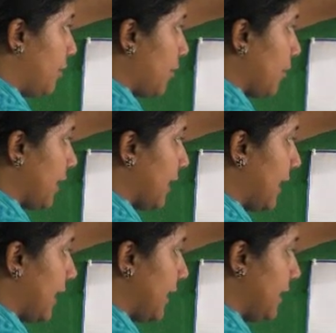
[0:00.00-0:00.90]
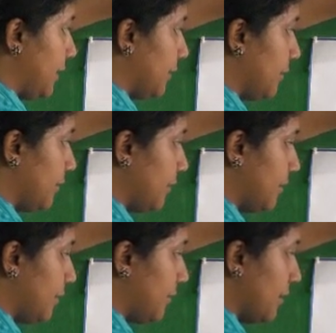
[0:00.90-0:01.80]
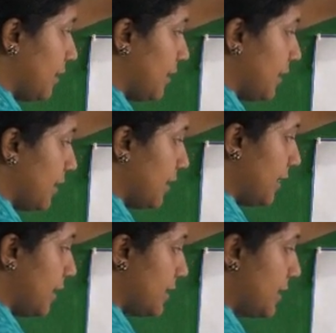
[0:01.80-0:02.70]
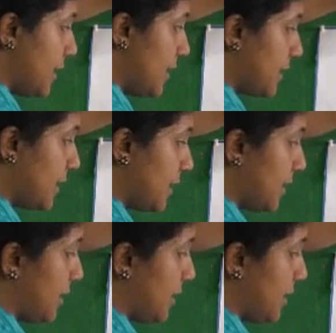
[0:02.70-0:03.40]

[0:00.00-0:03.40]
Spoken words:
drawing the line? This is